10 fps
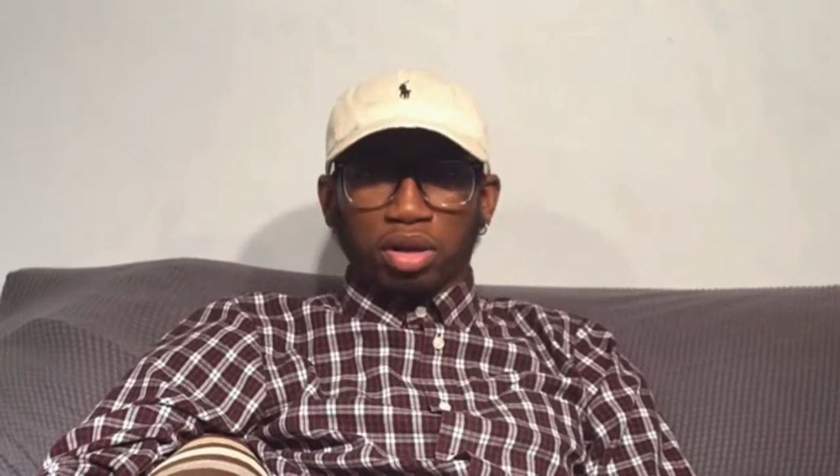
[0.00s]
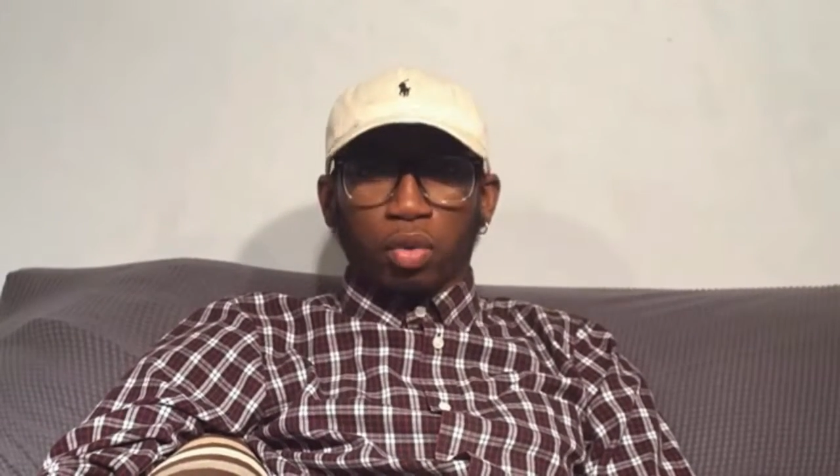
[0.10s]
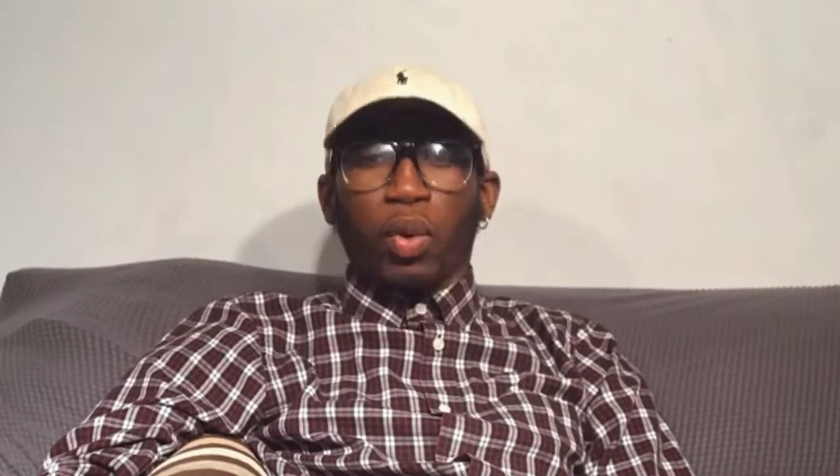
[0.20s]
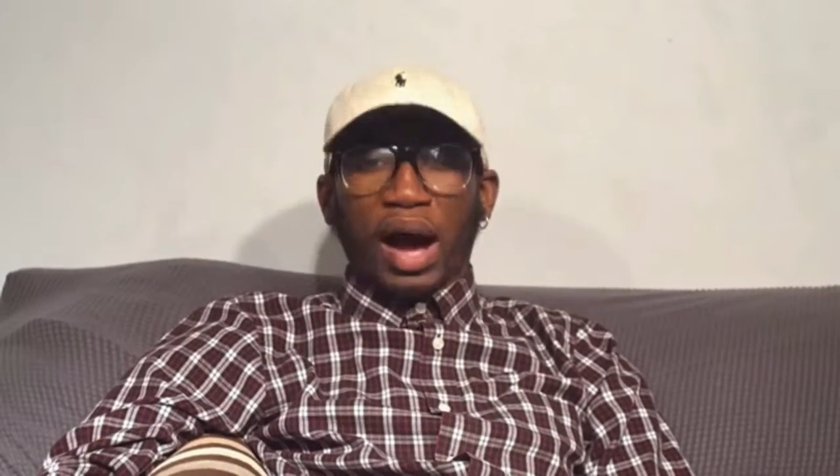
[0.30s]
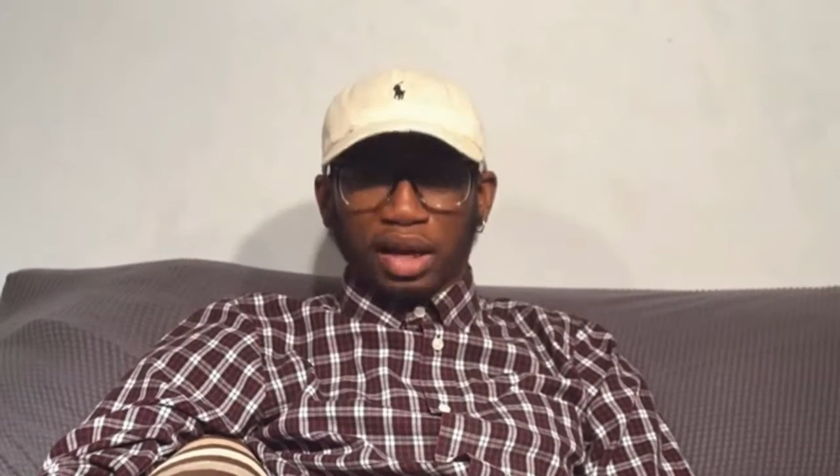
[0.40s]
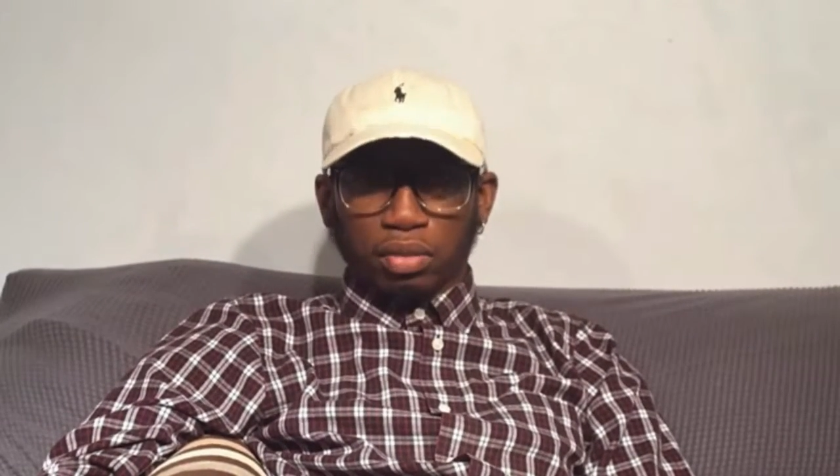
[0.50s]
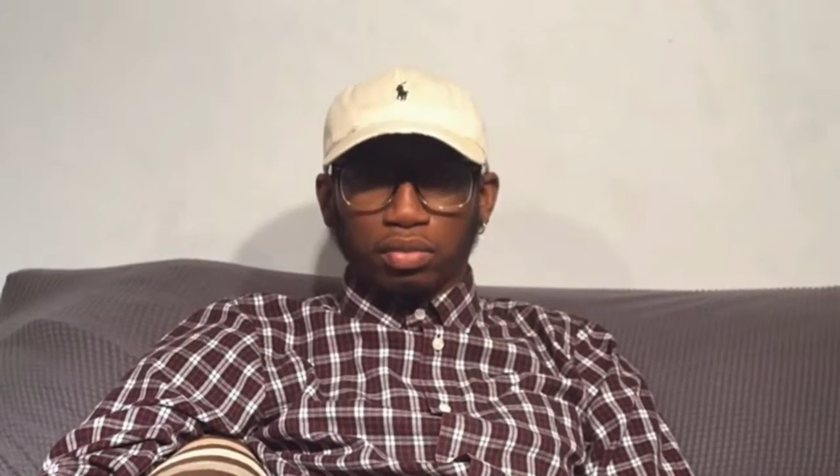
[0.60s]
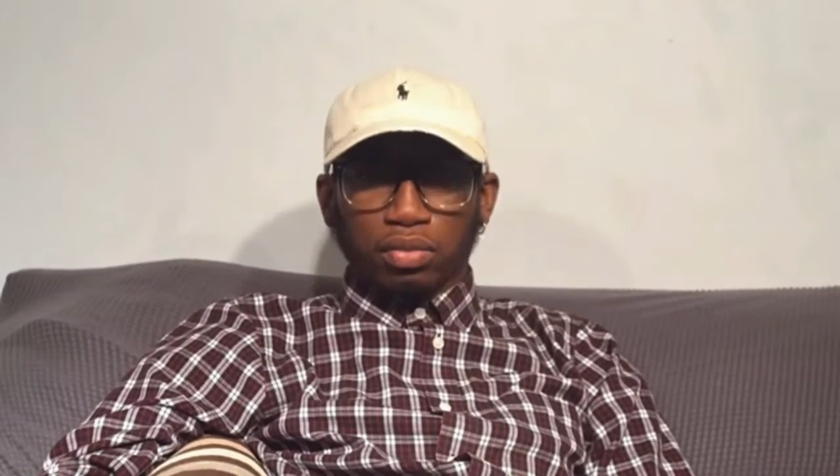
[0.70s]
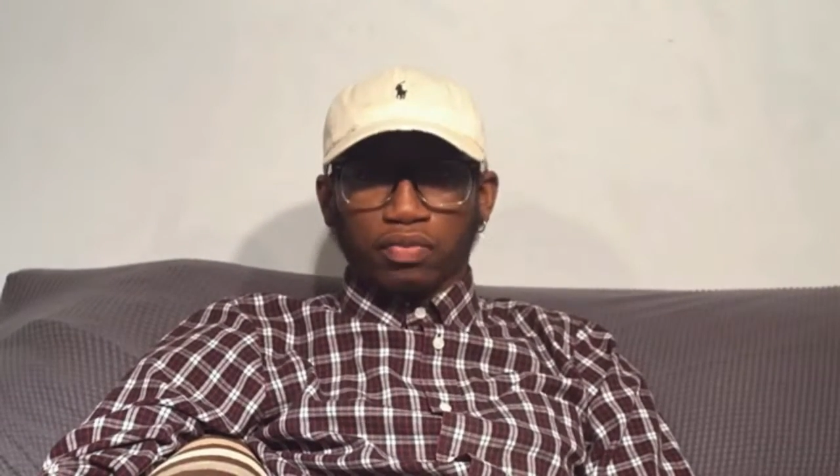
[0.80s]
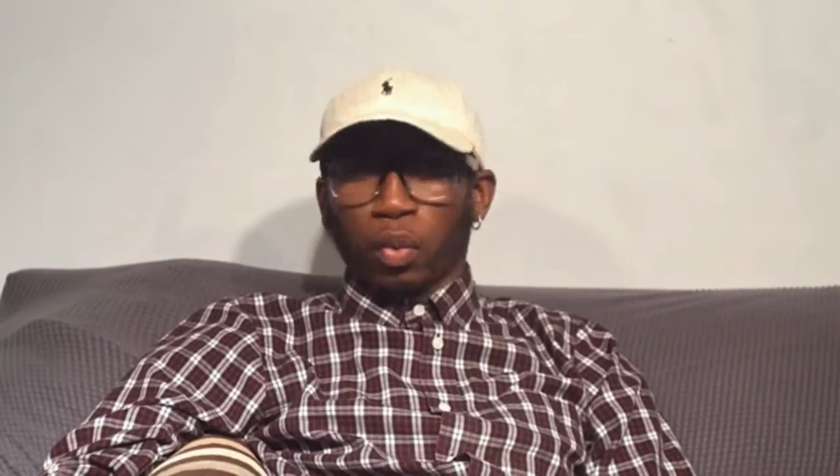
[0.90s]
Why?
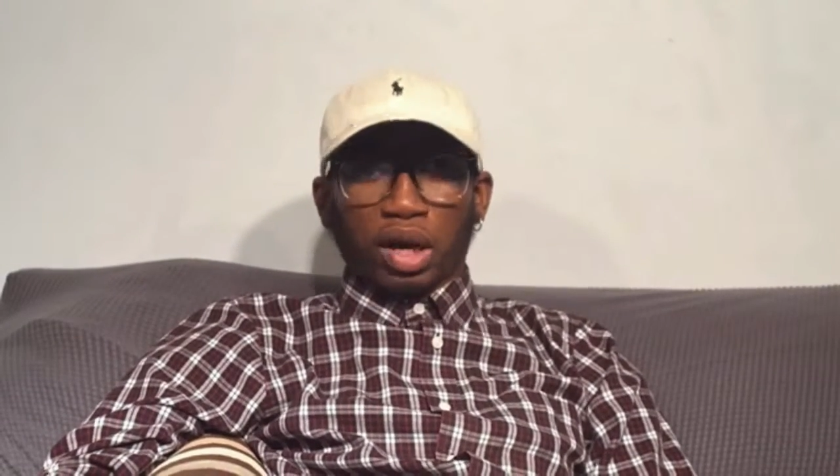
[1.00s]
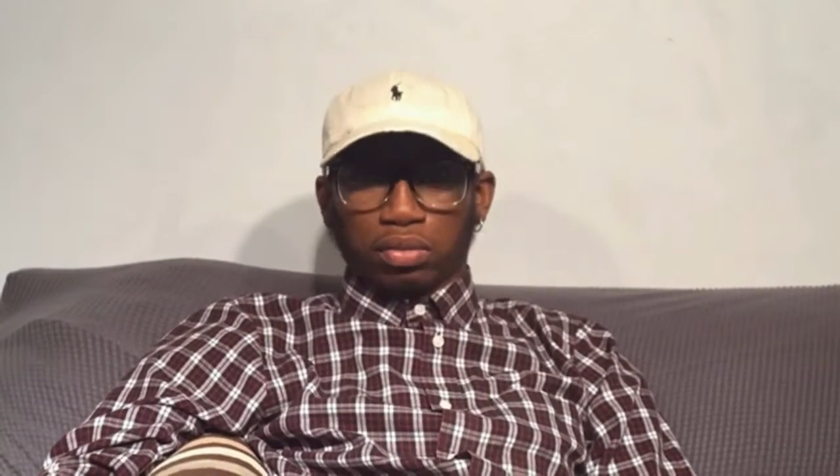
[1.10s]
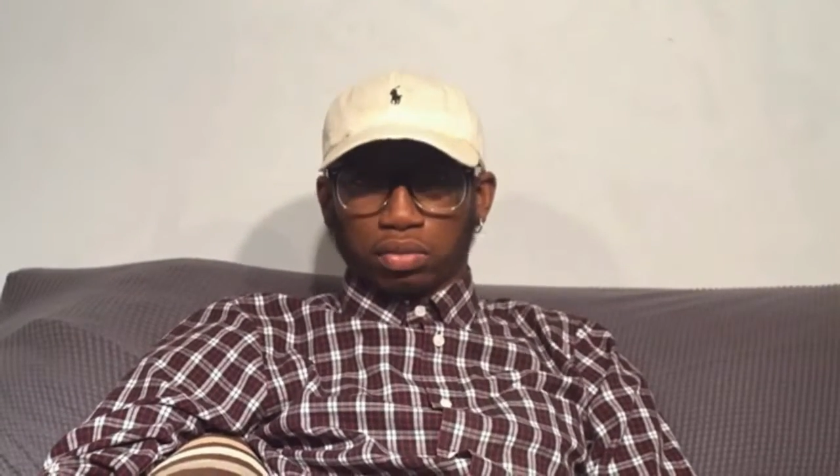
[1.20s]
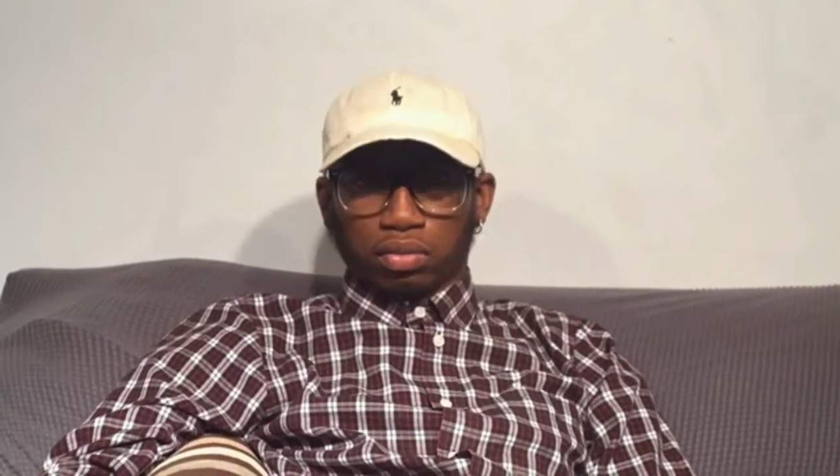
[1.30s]
For what?